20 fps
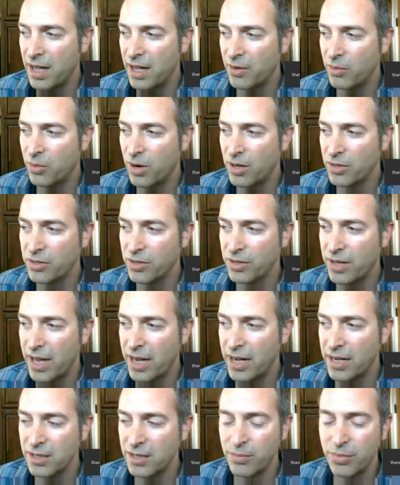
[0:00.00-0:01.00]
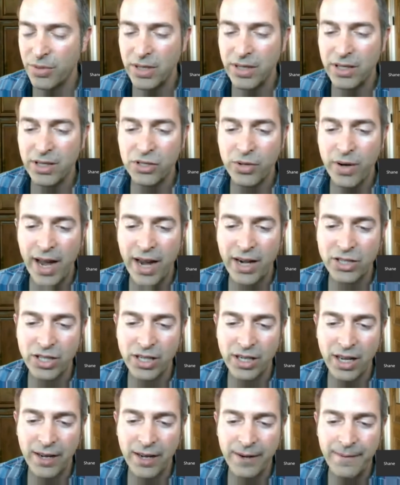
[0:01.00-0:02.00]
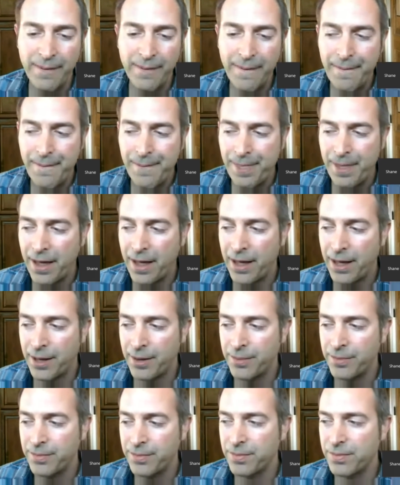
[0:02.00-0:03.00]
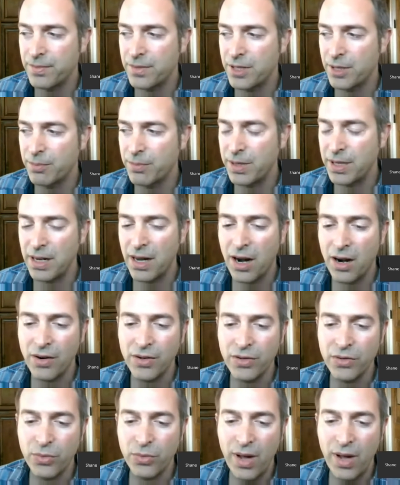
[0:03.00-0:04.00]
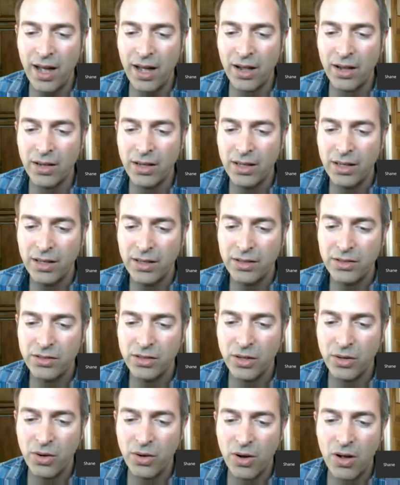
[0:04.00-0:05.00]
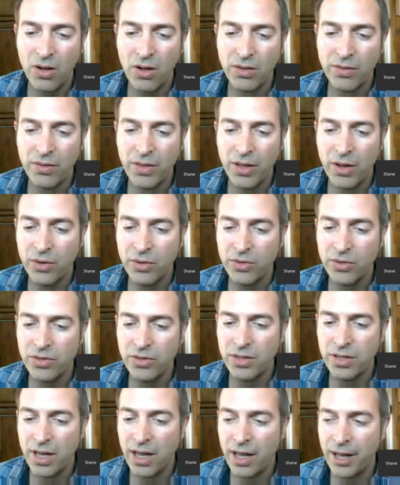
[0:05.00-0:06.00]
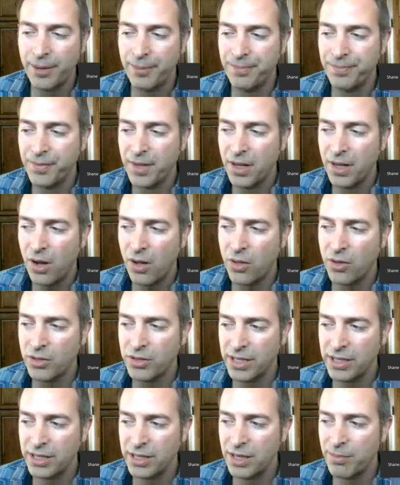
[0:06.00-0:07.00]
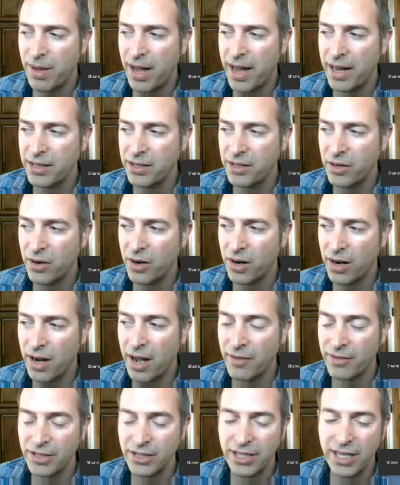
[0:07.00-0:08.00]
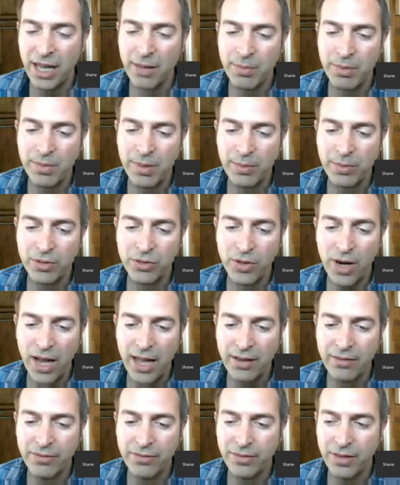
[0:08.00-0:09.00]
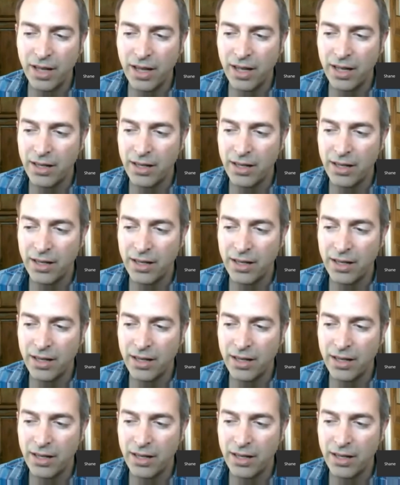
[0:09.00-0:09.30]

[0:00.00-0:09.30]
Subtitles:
we're also getting some pretty good traction on some PR as well. So all those things combined, you know, are obviously helping drive